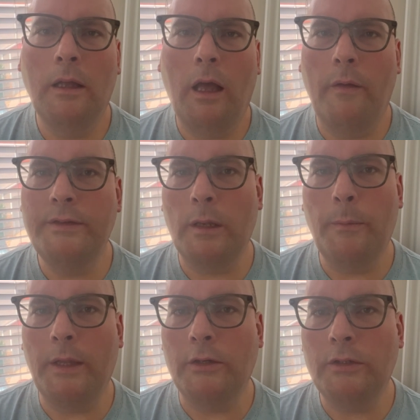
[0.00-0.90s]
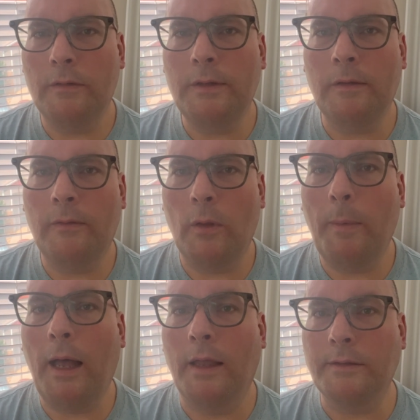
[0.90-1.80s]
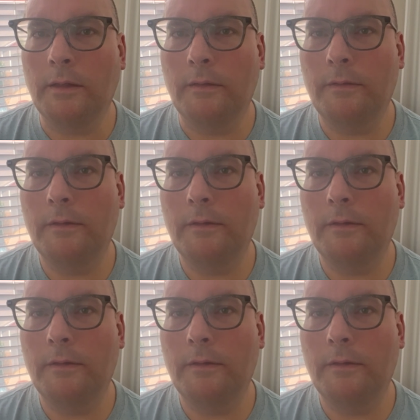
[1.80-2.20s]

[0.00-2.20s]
of something shifting for the positive.